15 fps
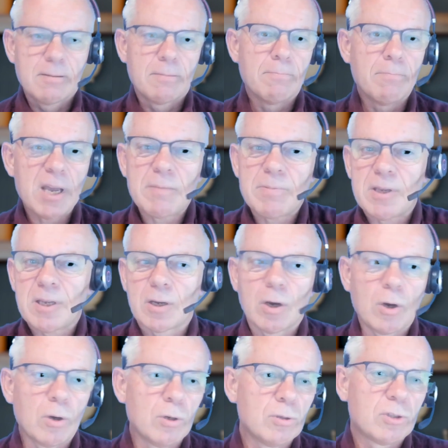maybe
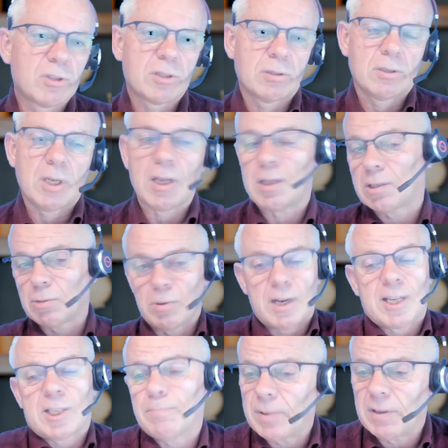goes into an
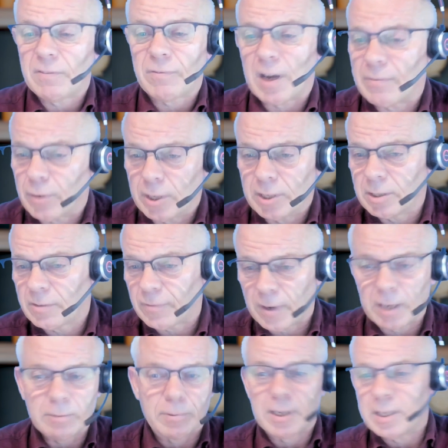S&P 500
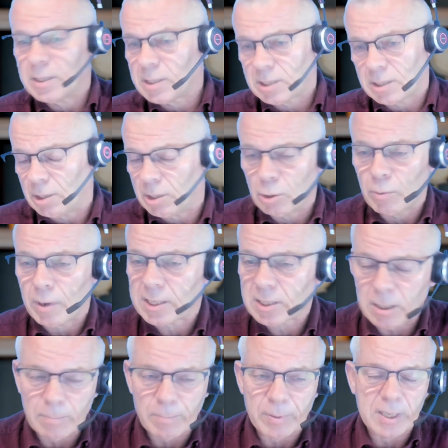fund when it's a US
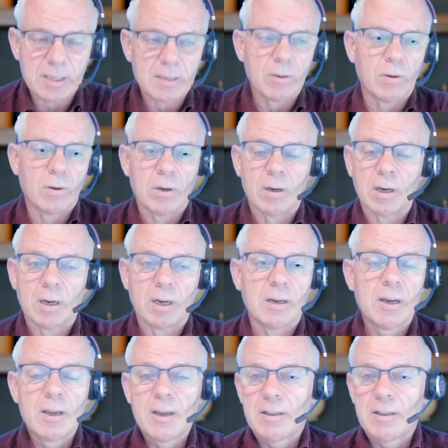company, or